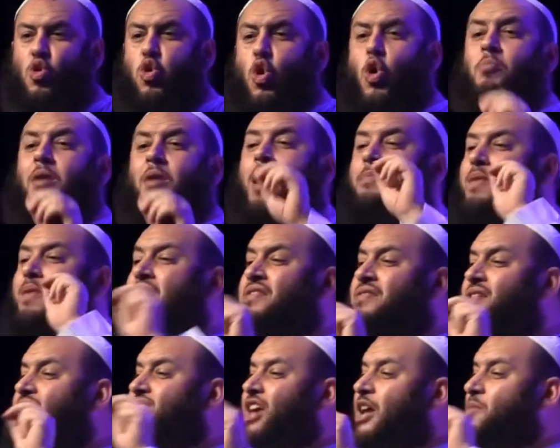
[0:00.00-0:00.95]
Who, my
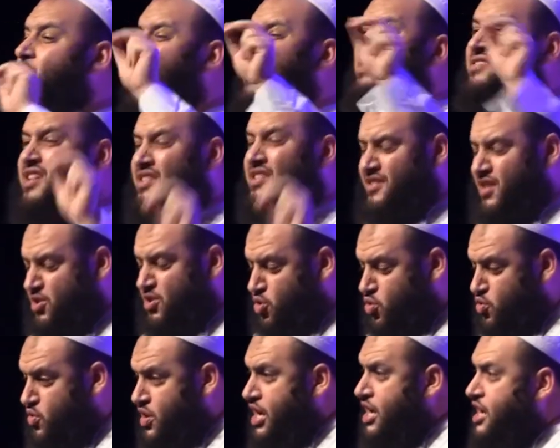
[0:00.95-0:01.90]
brothers and my
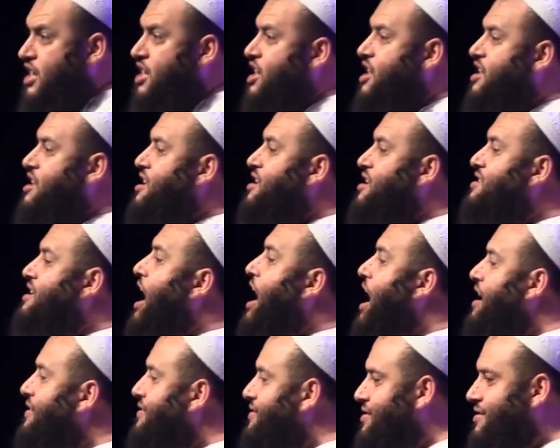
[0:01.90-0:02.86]
sisters, really in his
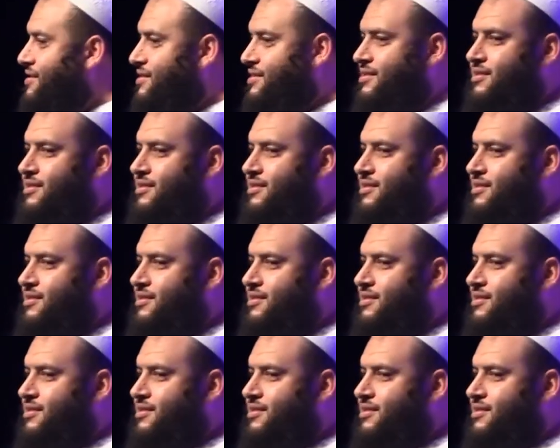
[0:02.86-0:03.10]
heart